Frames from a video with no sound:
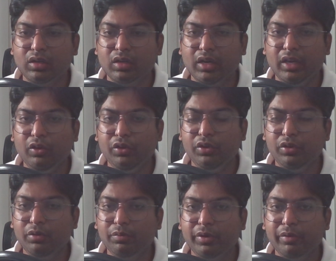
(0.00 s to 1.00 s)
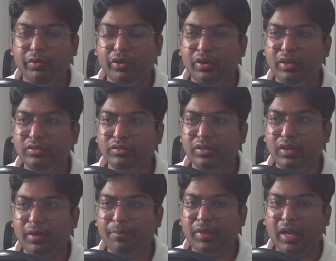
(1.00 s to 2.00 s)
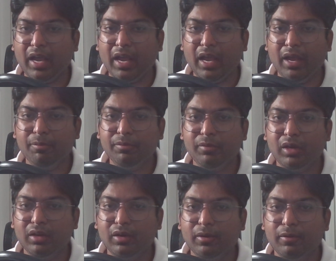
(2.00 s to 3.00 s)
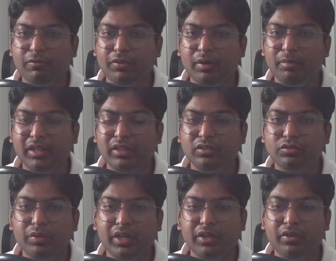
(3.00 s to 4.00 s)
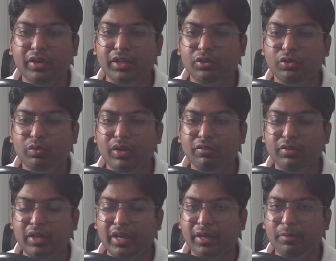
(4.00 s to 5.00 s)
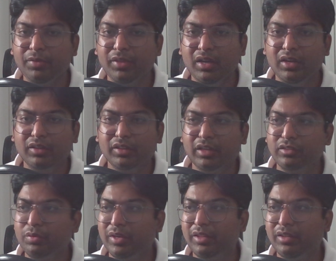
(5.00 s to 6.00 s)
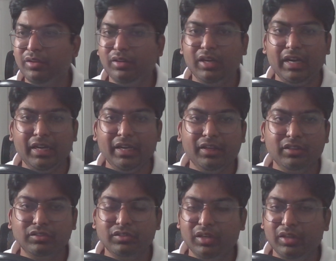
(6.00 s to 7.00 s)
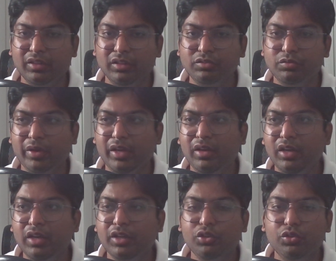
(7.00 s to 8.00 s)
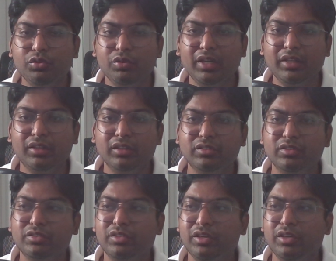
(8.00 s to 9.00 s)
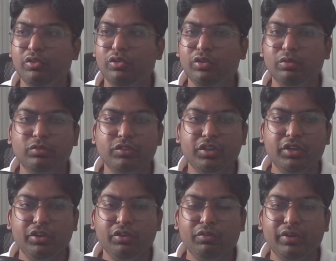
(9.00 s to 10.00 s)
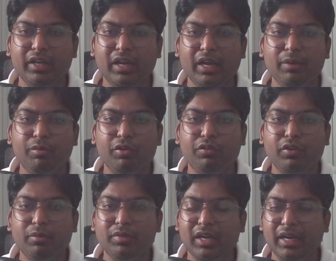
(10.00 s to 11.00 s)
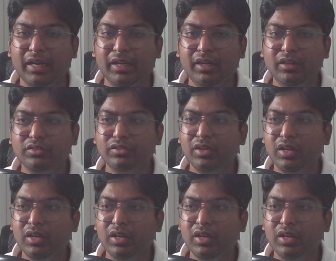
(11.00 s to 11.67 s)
Hello YouTube reviewers, I'm filming this video at 12 a.m. That's why the lighting is this way. Usually this is the YouTube studio where I perform the edits